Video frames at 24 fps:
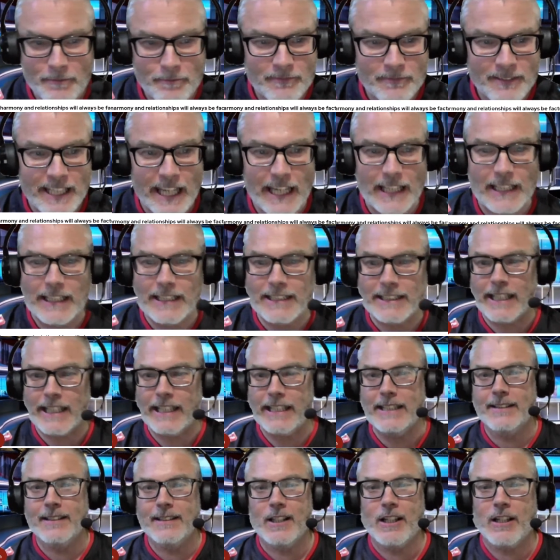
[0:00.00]
Tetley
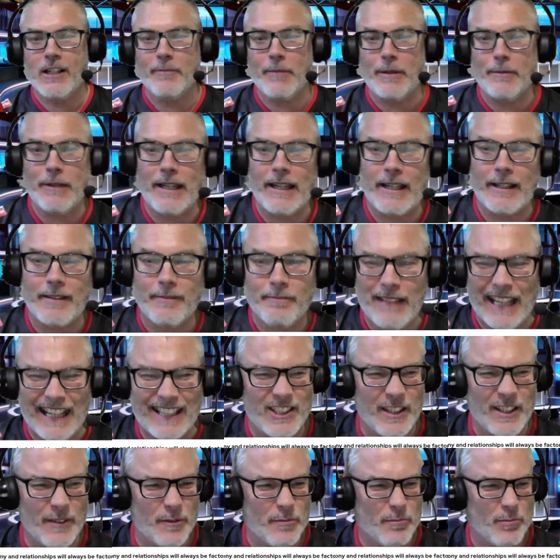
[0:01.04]
tea. Can't be bad.
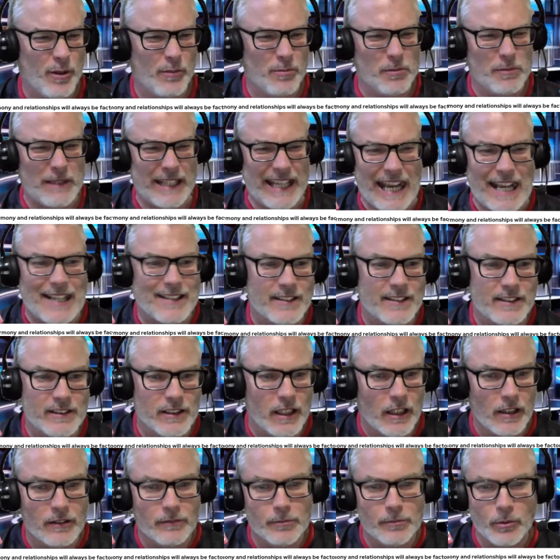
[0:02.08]
Actually, it was probably Asda's
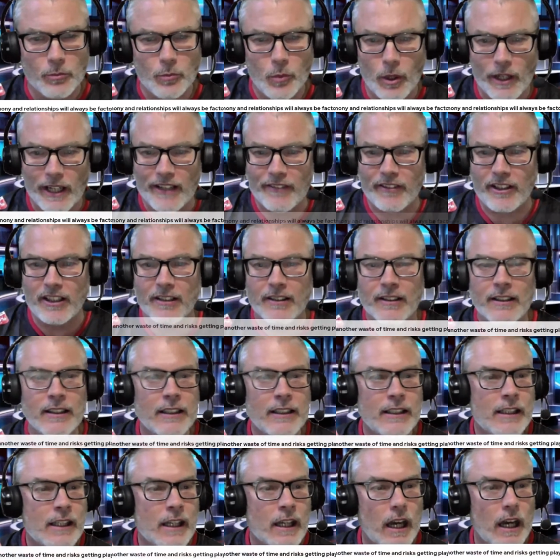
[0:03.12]
own, but whatever.
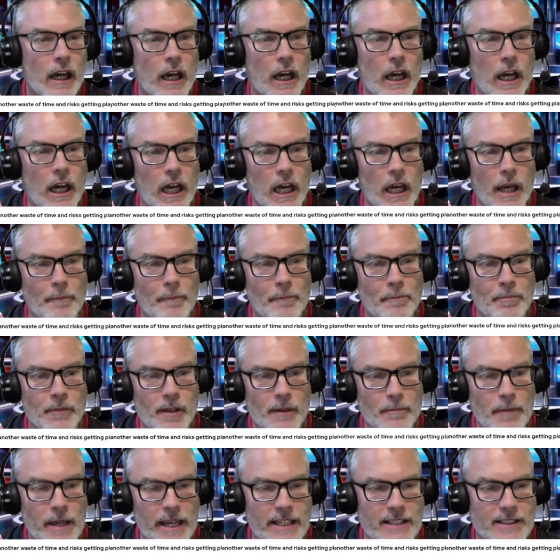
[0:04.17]
Um,
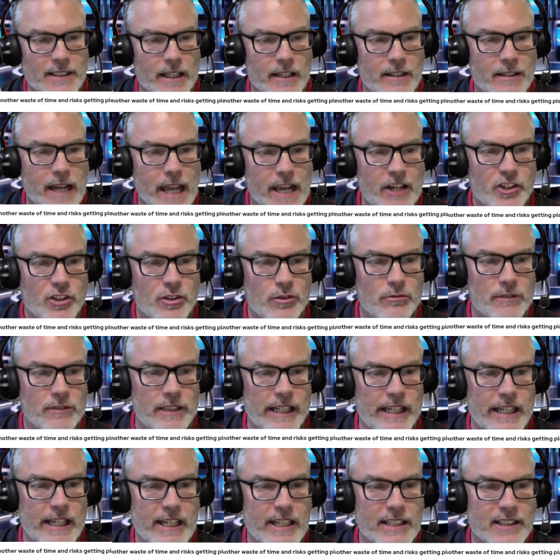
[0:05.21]
Peter, National
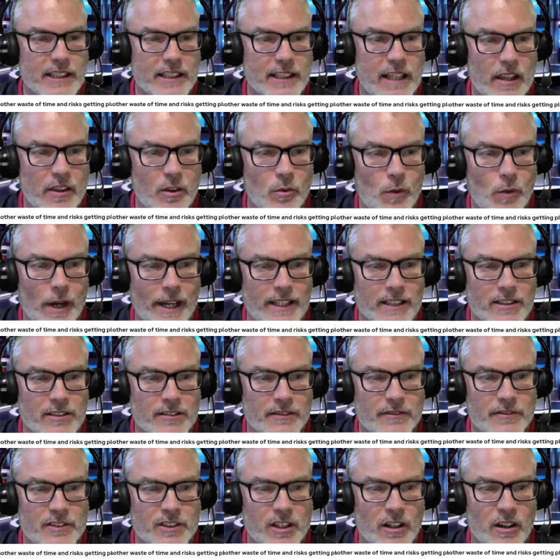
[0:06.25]
League is another waste
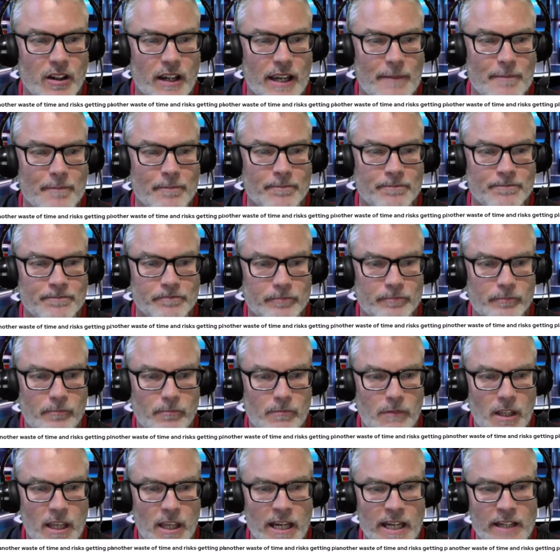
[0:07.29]
of time
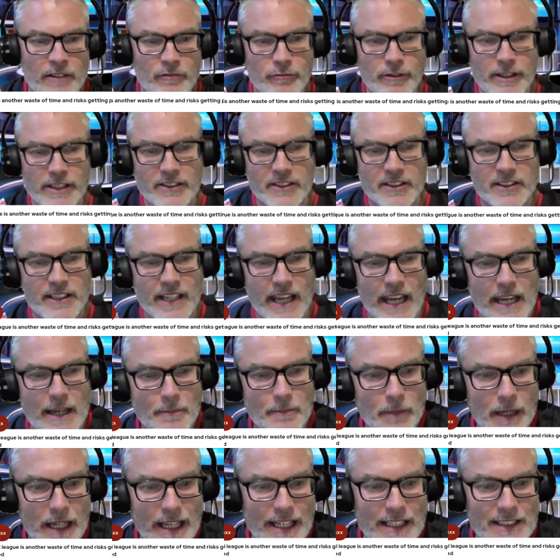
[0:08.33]
and risks getting
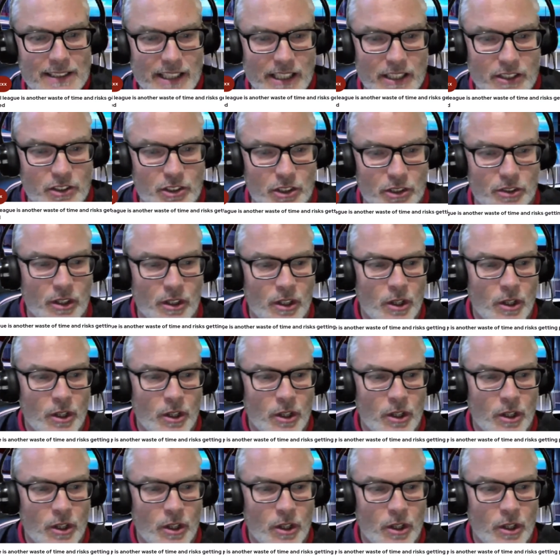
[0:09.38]
players injured